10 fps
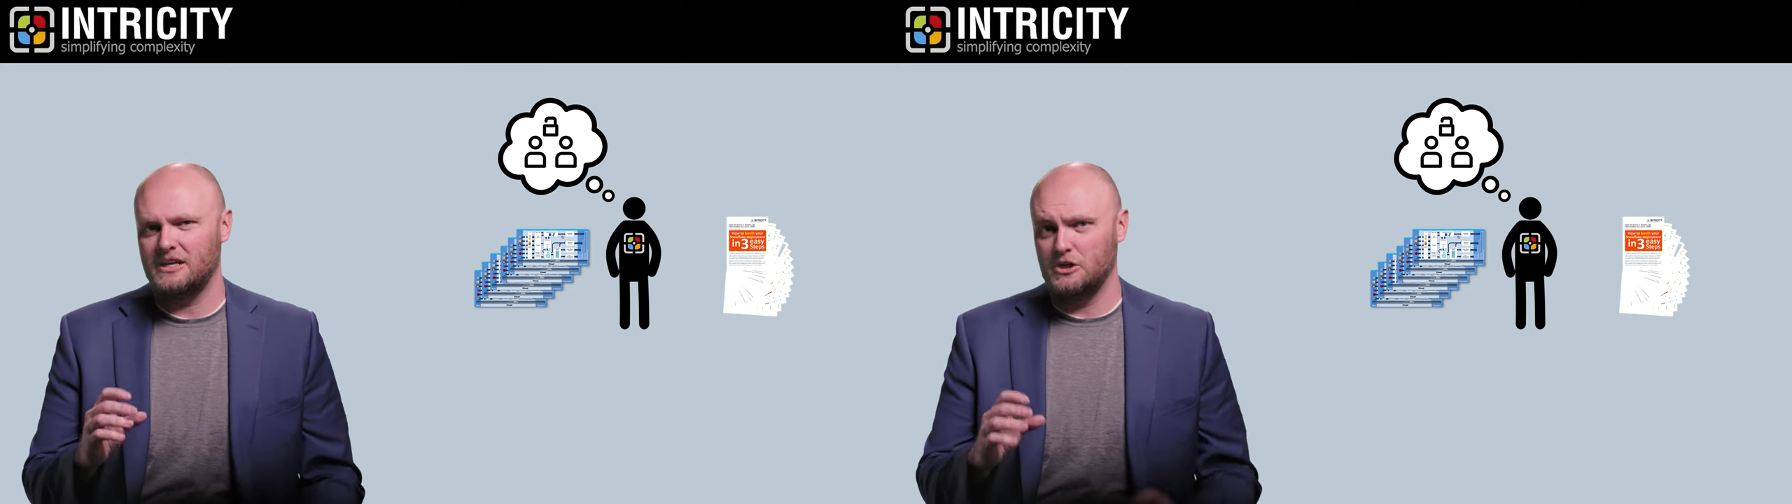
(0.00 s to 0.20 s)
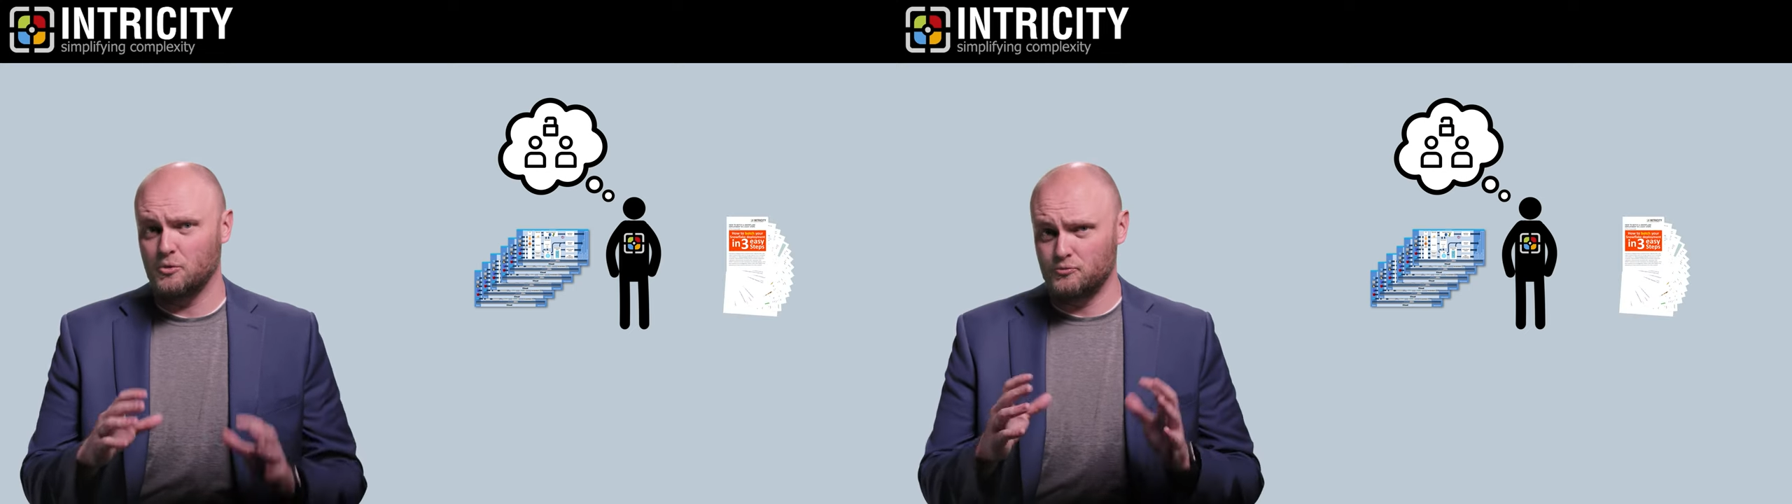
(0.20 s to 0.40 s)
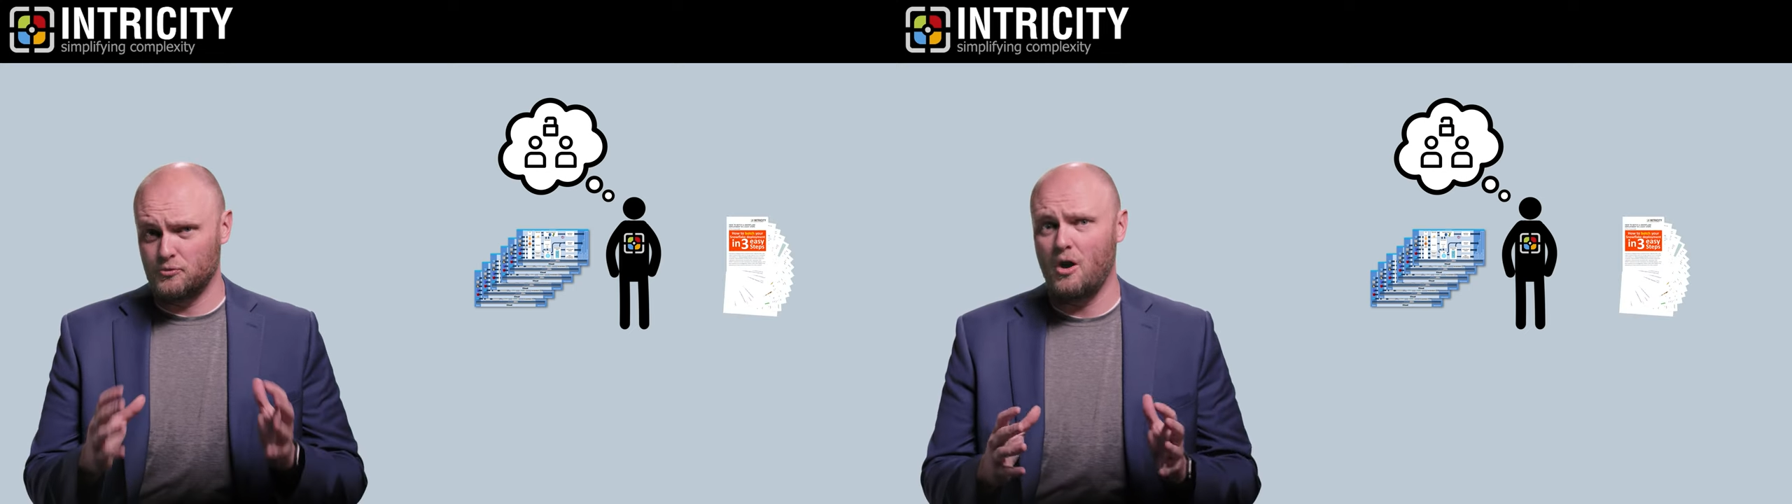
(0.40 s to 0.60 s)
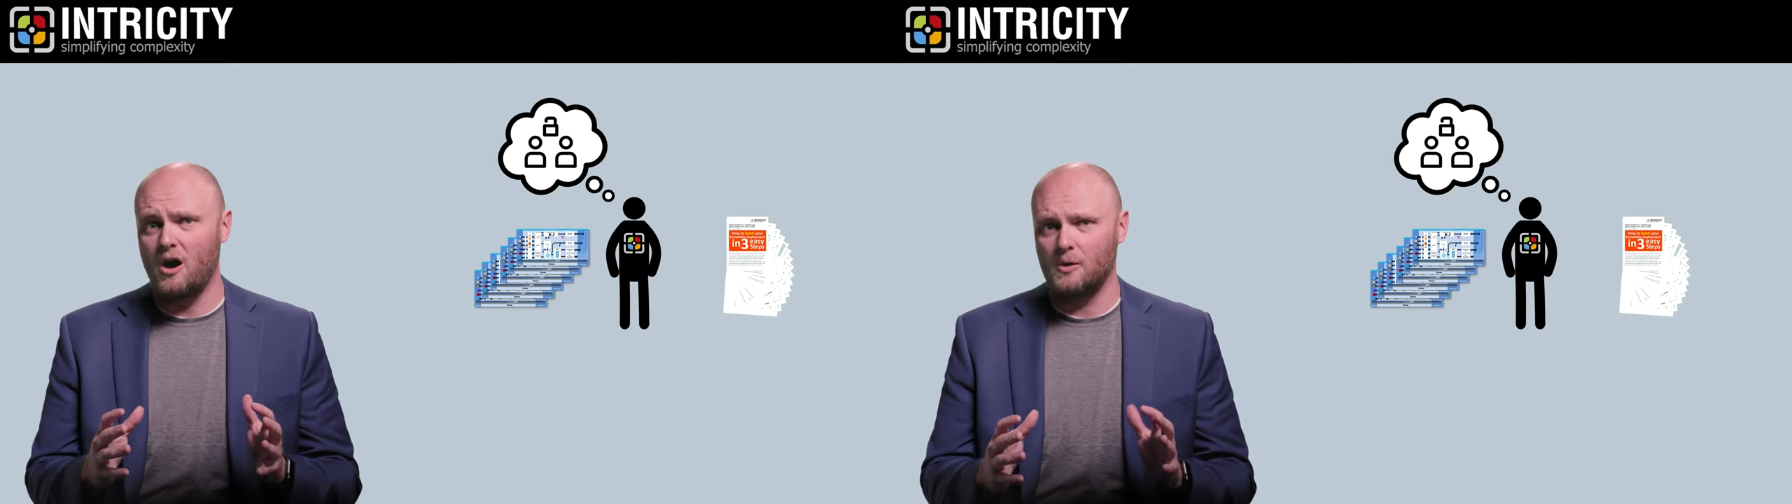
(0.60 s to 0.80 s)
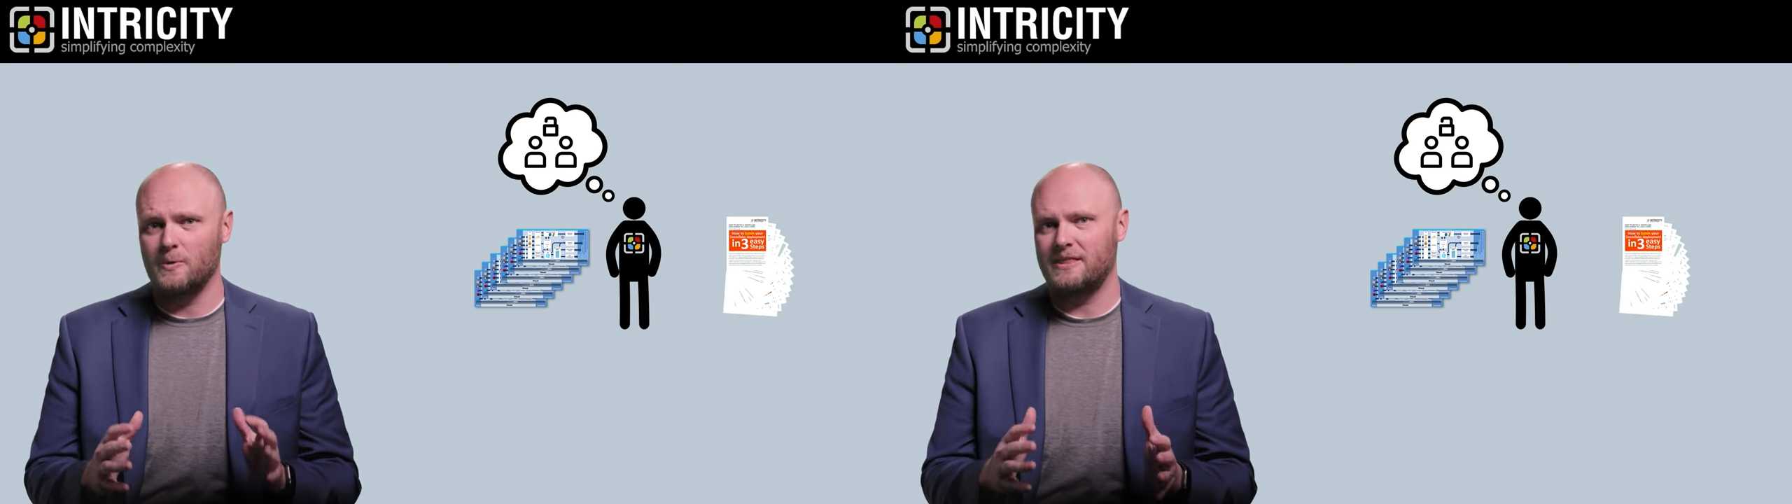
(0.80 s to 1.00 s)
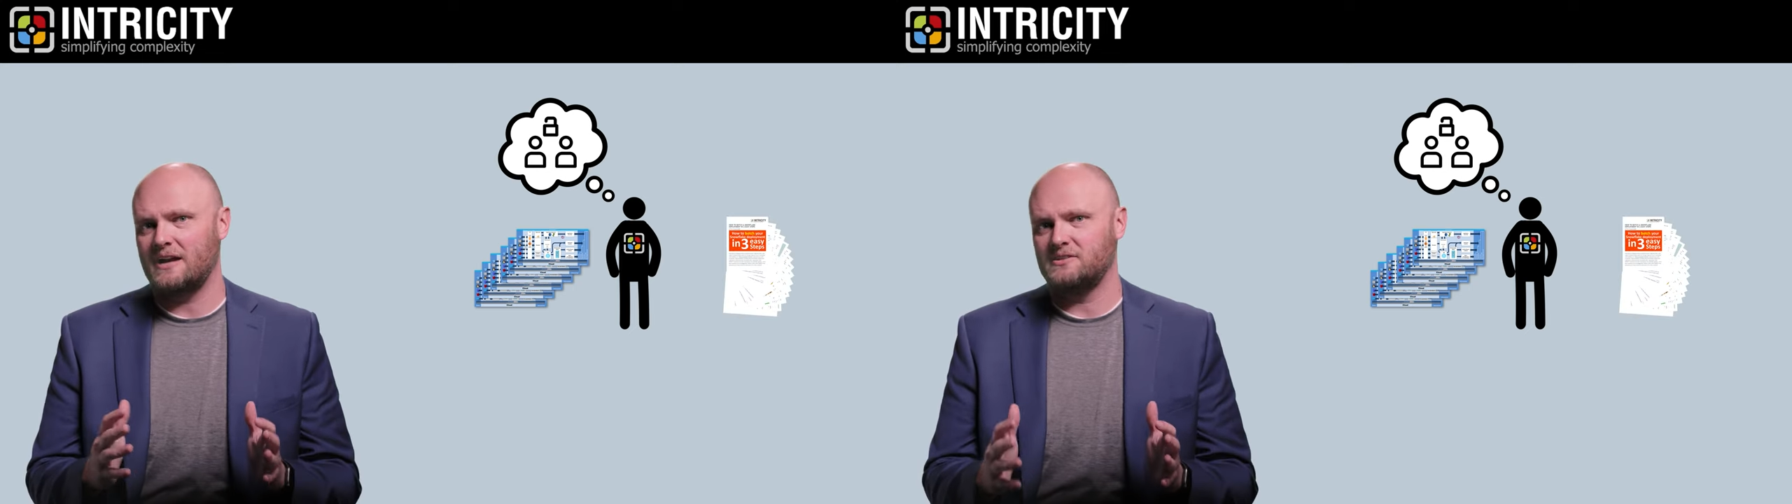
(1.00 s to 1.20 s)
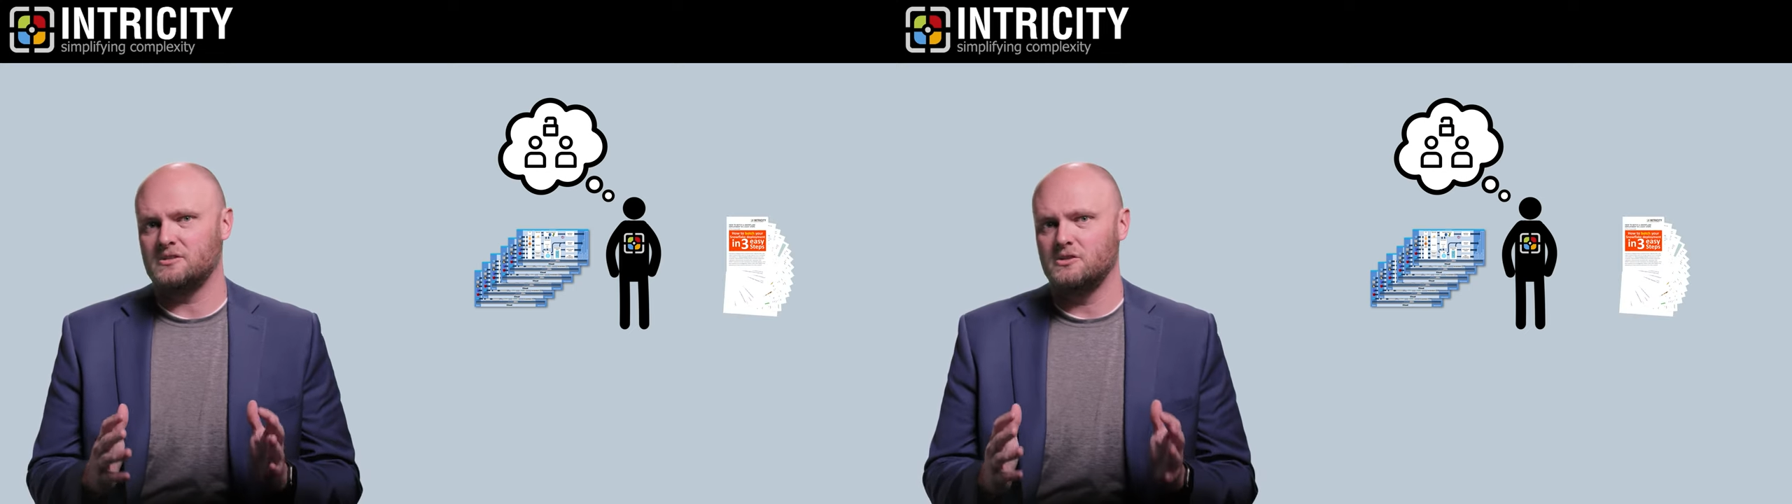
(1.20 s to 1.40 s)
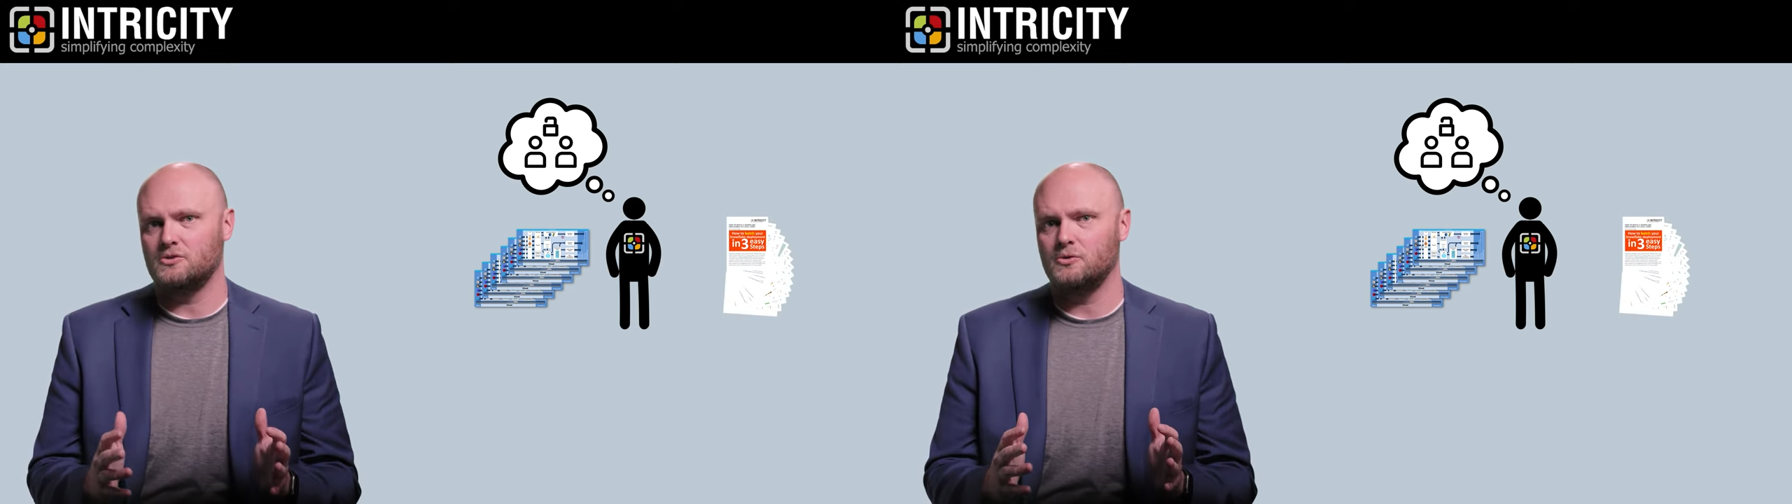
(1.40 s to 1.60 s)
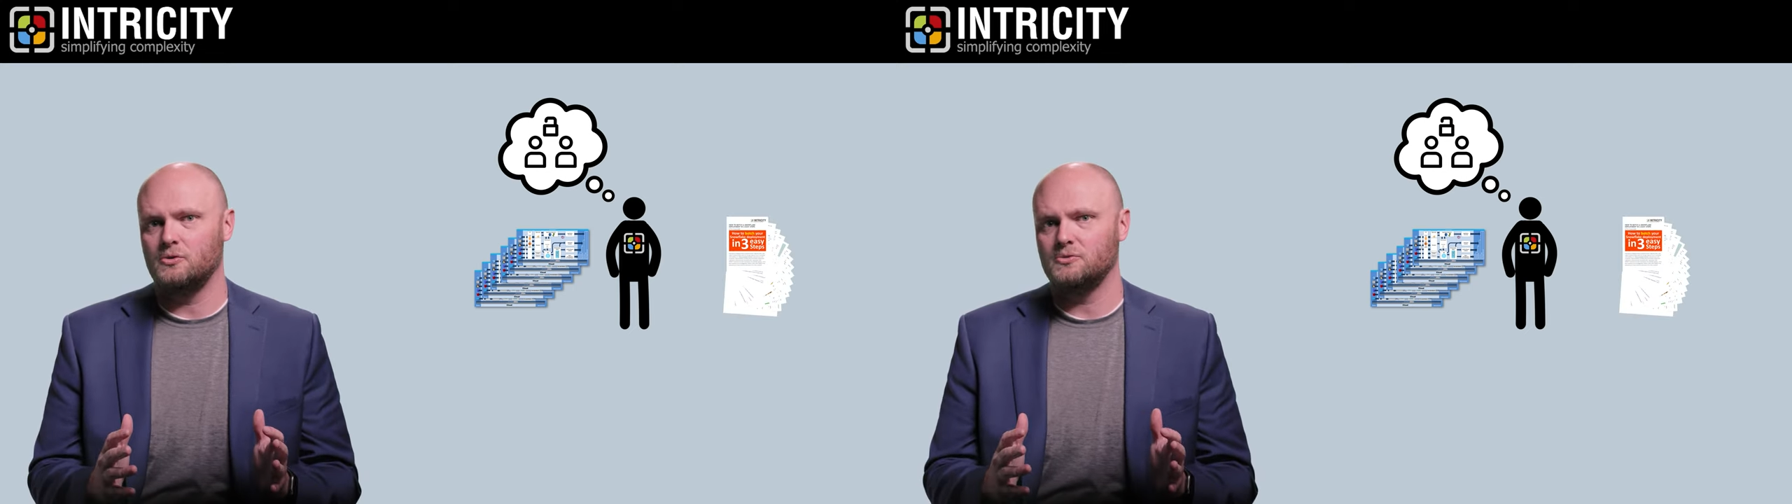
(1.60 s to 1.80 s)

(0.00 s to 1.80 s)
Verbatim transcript: can go wrong with access control